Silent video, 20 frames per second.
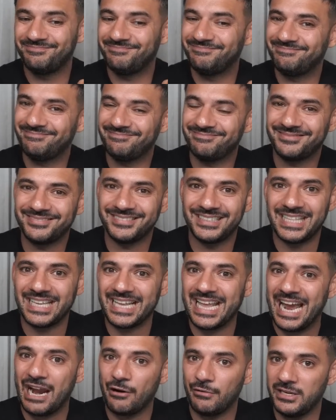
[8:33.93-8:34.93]
the
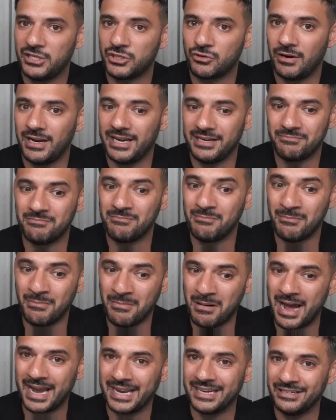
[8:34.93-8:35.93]
carry trade
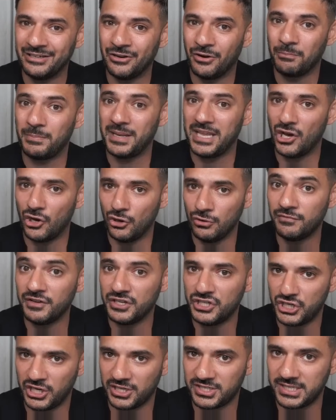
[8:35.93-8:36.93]
might not be over
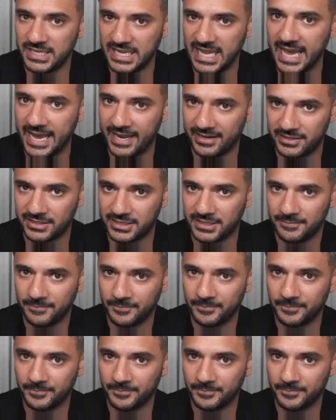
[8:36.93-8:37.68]
just yet.